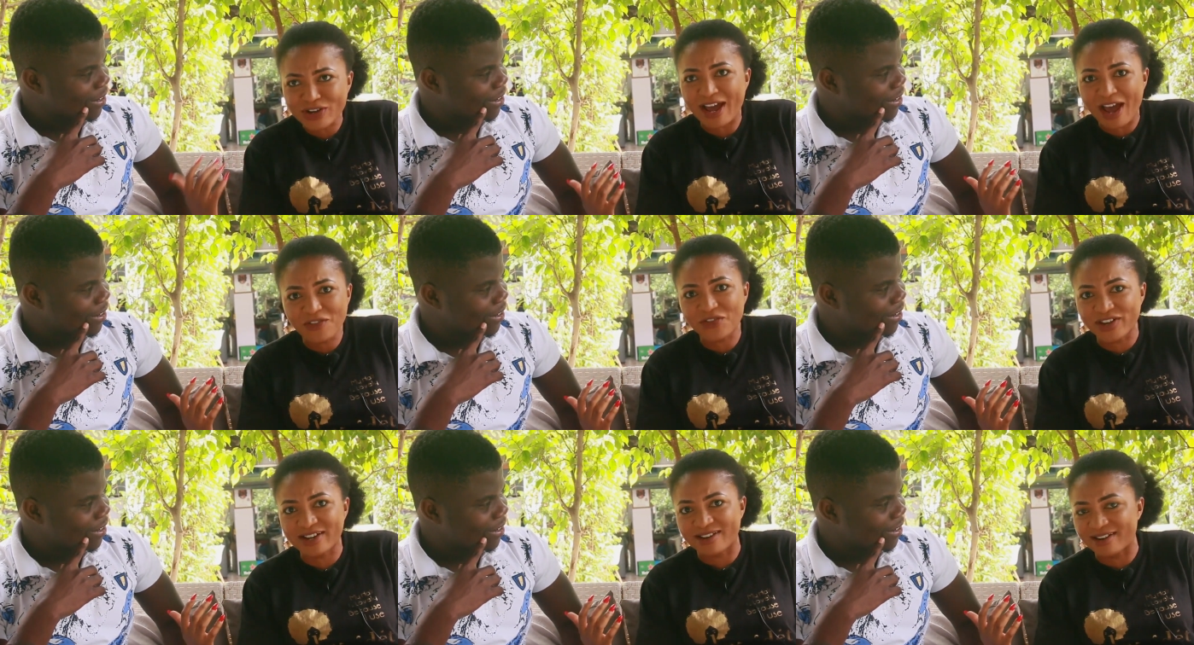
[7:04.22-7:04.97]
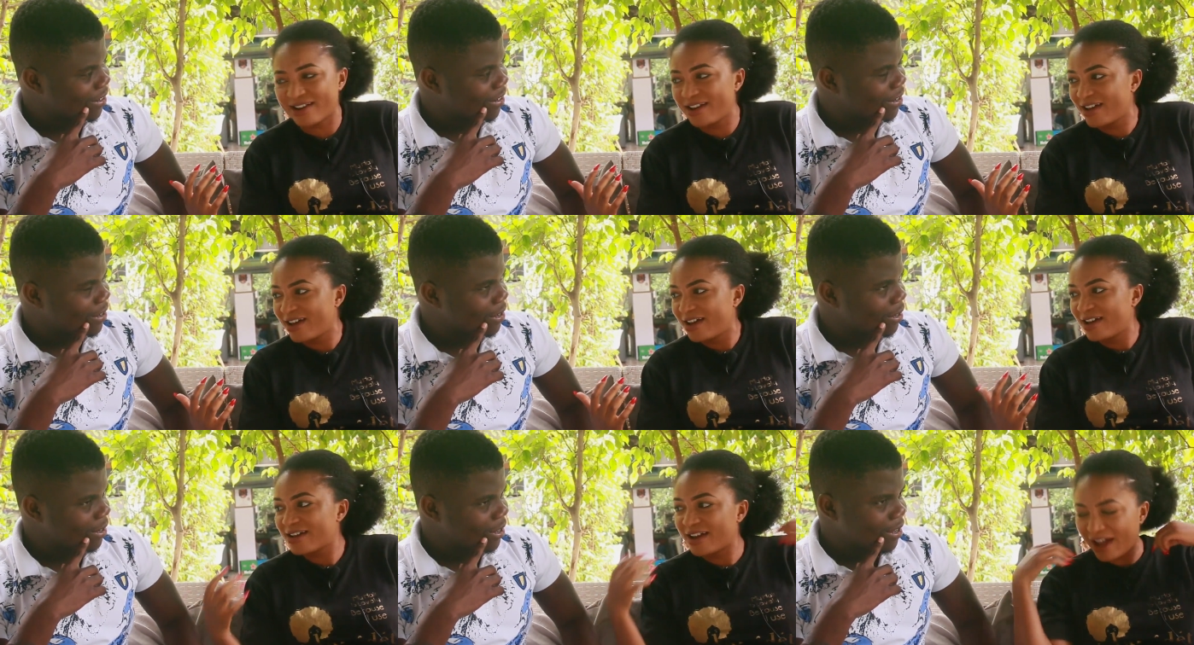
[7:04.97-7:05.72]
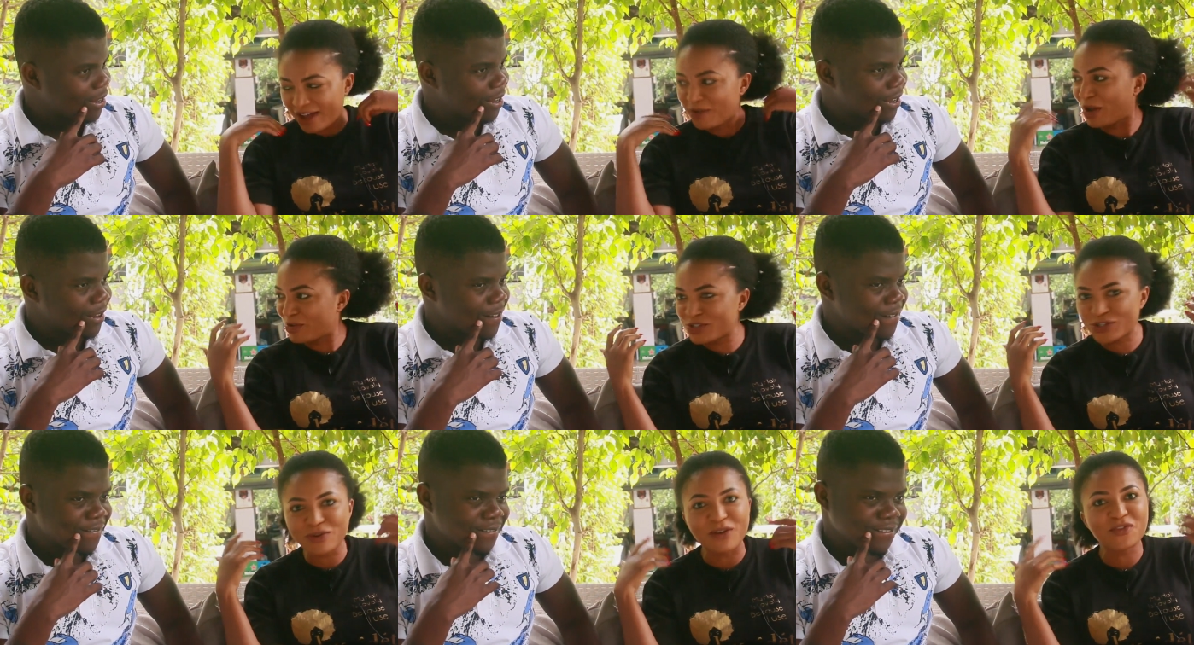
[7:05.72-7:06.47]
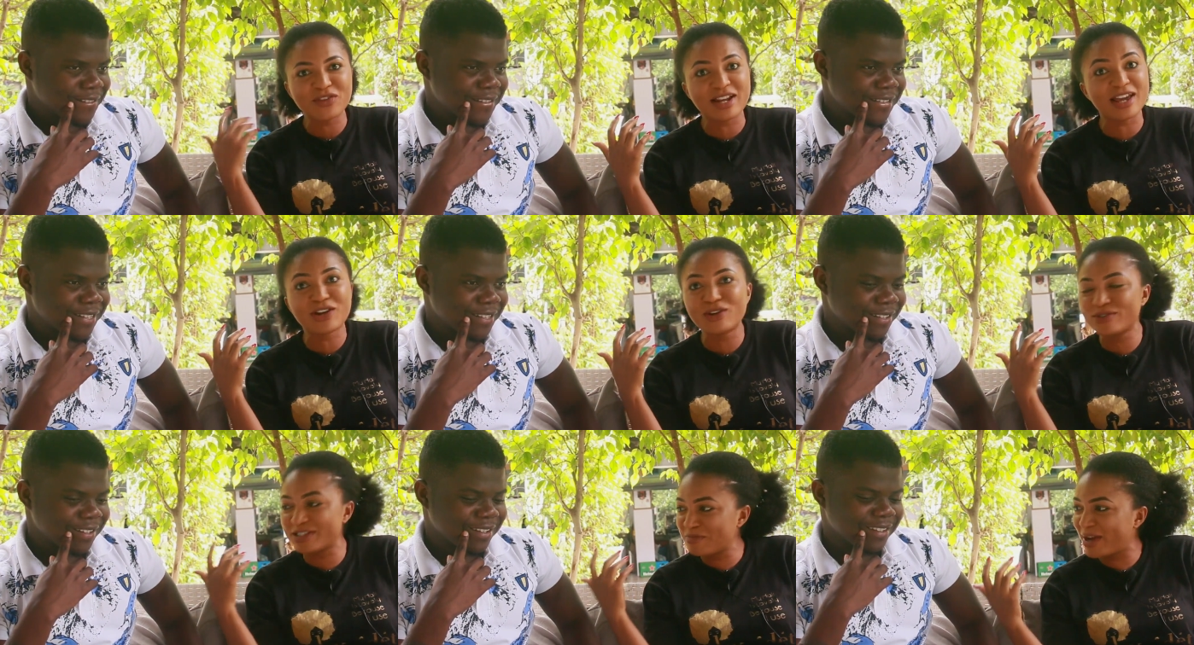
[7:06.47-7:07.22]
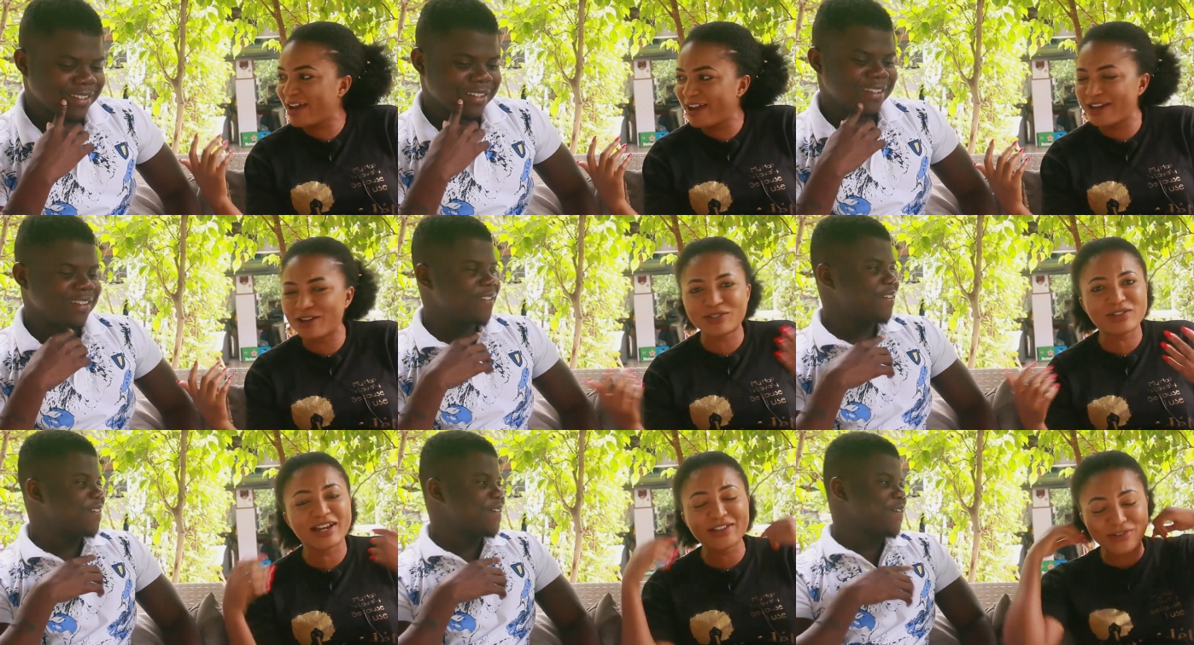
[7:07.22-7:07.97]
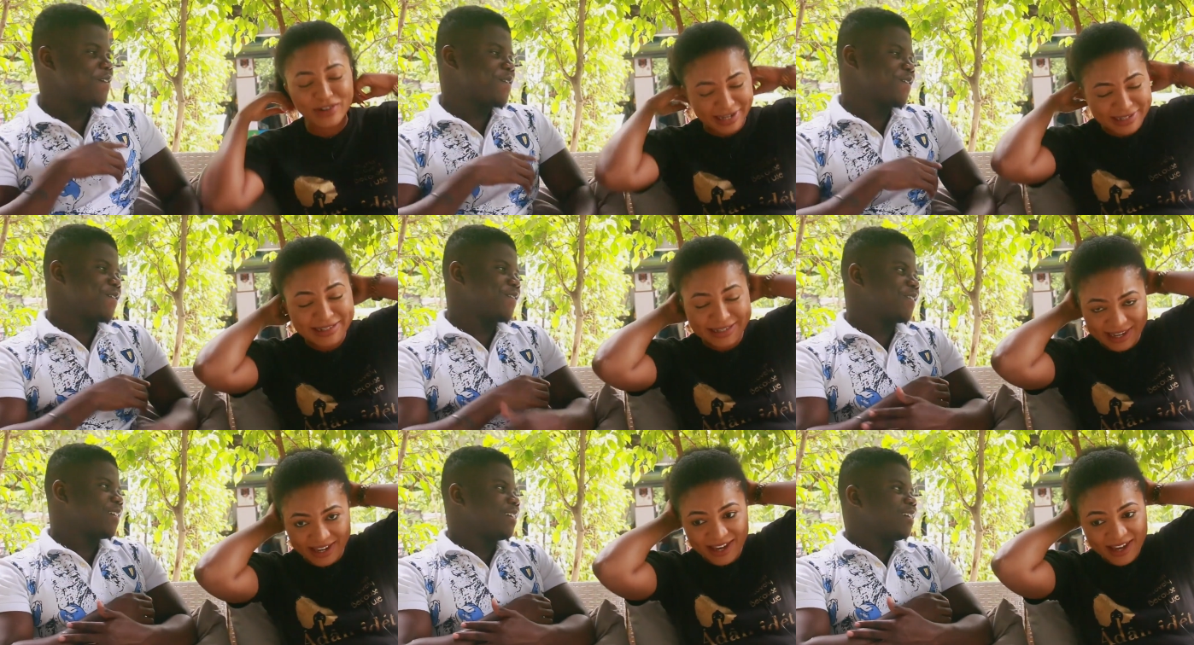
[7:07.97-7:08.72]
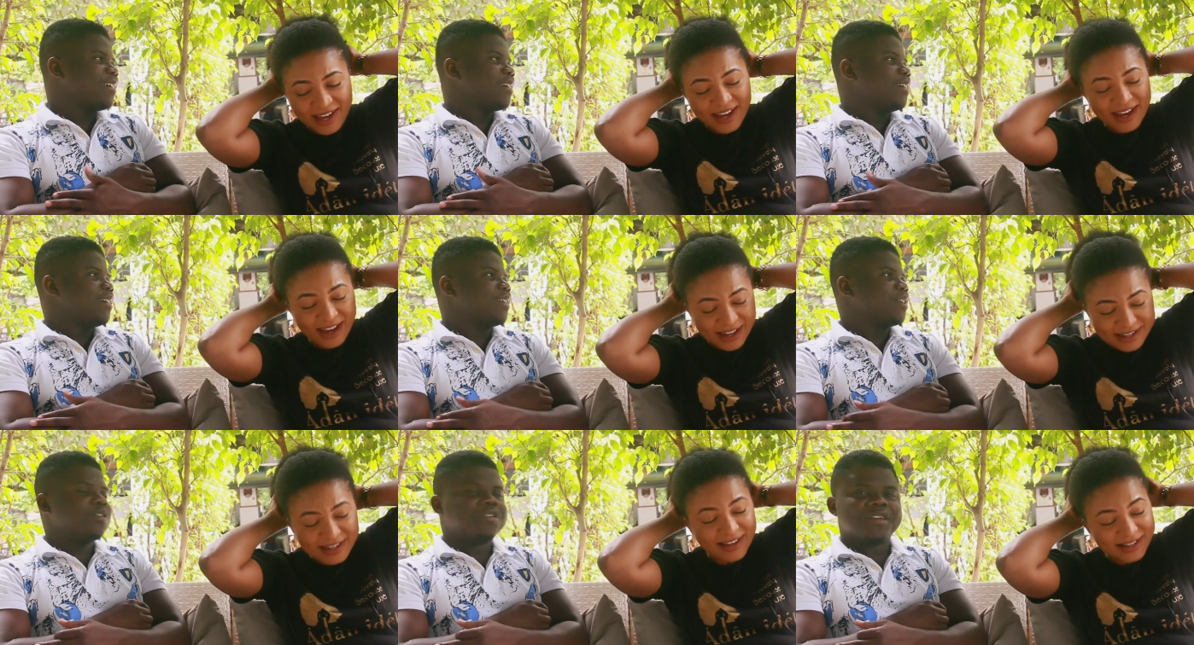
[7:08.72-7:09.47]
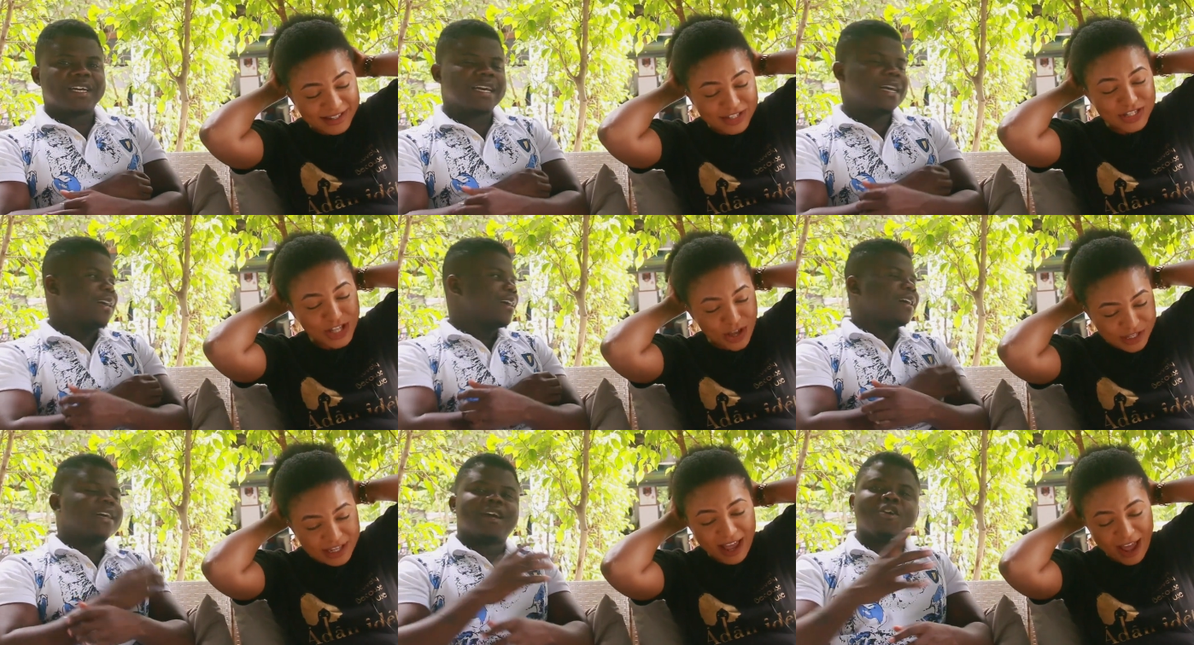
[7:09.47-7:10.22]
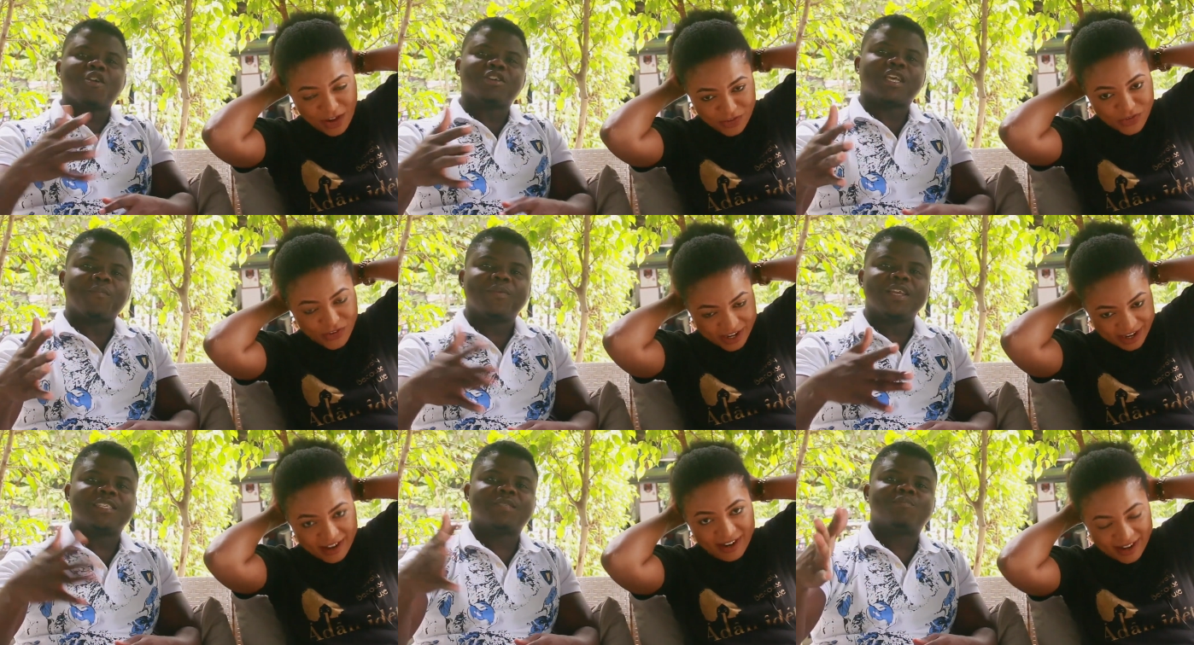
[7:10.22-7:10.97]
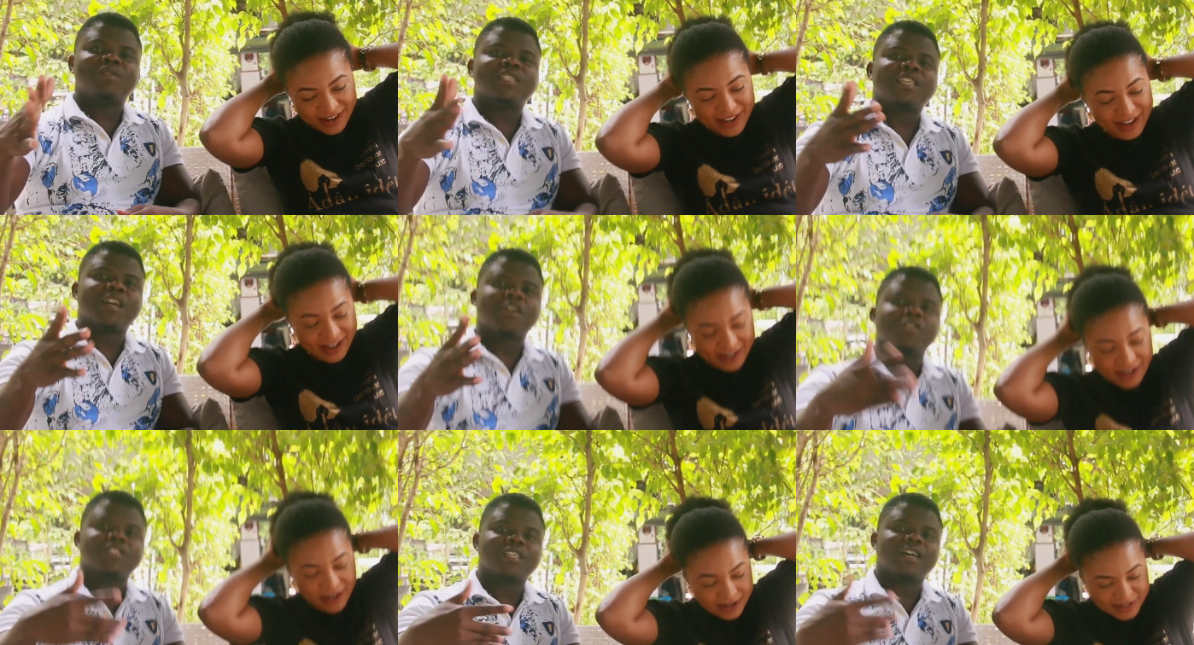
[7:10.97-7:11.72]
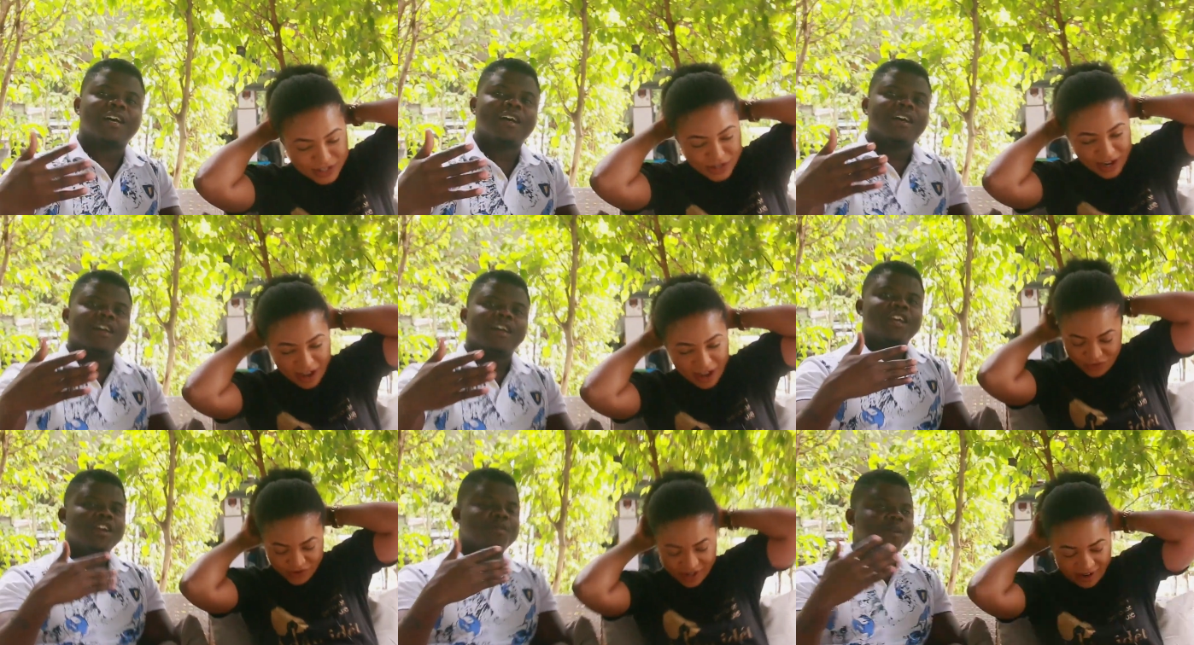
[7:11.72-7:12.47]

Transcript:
Speaker 1: not African. I just I feel like losing my hair now so that you can see. It mm. is not
Speaker 2: get African. Please, please it is not African.